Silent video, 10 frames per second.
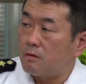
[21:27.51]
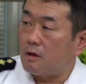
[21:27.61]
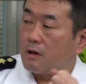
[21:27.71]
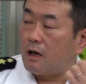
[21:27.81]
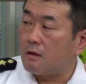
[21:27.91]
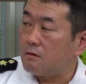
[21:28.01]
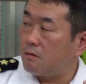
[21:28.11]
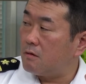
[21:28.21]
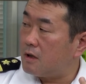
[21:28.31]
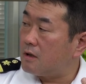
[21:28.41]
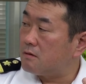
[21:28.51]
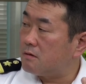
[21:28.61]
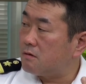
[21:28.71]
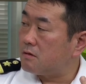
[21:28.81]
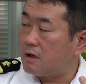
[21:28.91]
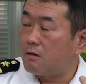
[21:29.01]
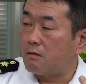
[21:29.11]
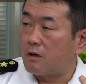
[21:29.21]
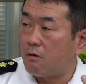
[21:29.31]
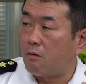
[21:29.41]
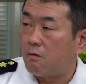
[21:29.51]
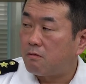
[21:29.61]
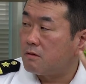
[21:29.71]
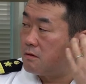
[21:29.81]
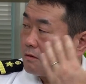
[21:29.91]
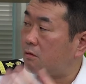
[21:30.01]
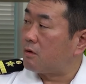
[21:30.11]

not just blackmail, but even if they use,